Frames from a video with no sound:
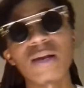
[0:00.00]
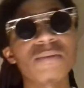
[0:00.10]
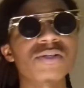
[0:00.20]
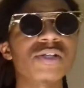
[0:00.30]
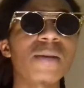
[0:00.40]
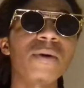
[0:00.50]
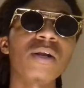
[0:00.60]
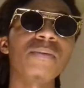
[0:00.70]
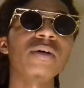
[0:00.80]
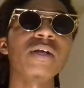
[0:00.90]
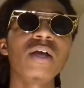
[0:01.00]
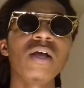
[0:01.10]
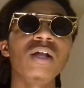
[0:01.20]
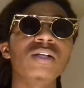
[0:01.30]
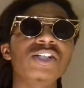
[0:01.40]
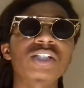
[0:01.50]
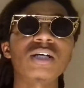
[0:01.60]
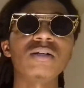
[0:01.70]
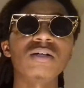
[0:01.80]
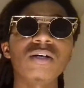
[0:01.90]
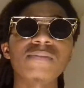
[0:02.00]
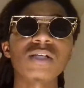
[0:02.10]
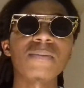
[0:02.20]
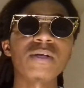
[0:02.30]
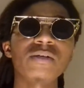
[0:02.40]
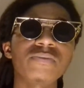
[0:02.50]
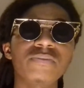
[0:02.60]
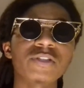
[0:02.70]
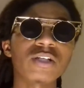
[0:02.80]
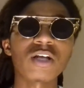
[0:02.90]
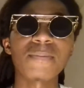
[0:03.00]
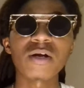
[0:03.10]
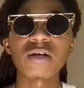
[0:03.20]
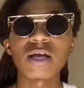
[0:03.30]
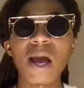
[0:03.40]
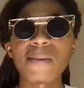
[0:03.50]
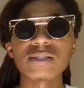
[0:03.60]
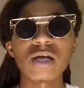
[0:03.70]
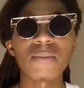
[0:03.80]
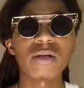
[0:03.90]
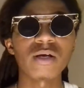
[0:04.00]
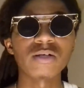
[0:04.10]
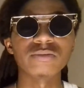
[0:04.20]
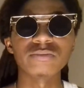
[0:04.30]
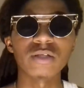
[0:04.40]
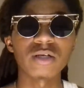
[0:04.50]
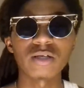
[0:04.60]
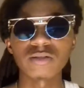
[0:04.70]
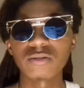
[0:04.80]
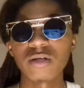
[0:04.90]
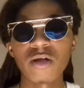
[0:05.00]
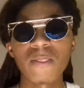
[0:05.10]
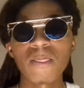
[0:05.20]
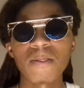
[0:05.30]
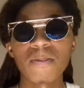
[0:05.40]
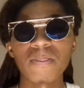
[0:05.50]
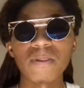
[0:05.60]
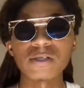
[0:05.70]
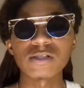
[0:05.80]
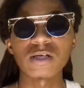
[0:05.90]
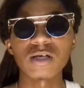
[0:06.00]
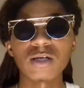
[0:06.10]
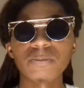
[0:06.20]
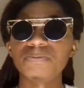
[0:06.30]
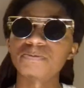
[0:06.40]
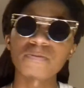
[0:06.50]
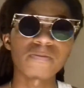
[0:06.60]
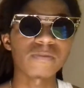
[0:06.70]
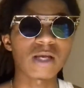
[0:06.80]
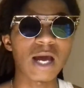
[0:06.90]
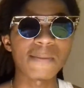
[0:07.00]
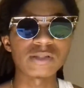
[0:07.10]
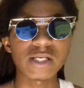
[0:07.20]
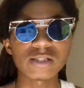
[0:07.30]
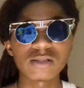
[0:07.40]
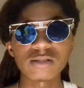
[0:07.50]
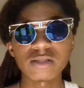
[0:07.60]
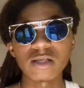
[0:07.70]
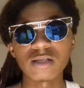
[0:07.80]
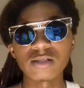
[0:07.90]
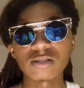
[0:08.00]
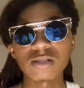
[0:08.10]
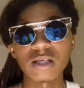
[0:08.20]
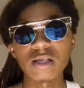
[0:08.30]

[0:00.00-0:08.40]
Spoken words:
had that much to say about it. But let you tell me what y'all thought about it in the comments down below. You know, this comment sections is